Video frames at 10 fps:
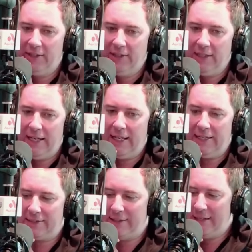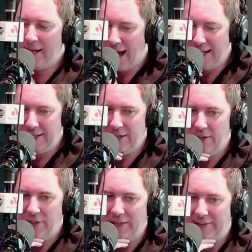is not
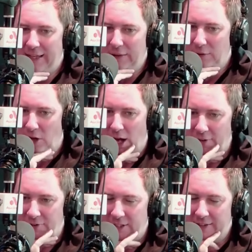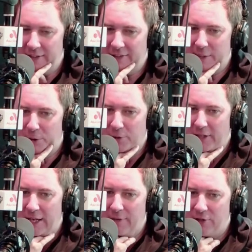that they lost and that they blew a
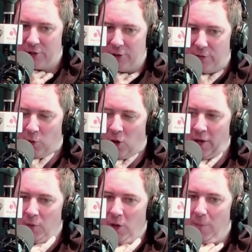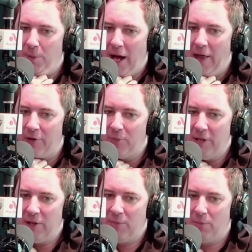game they should have won. What bothered
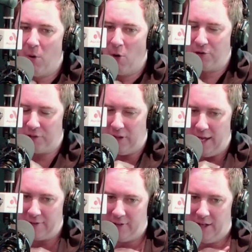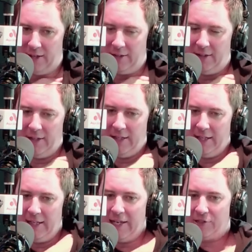me the most last night
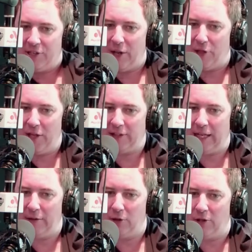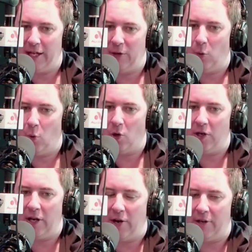is that I think they look like an
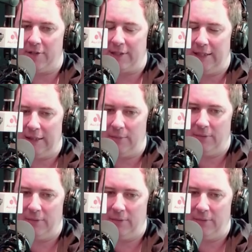ordinary team,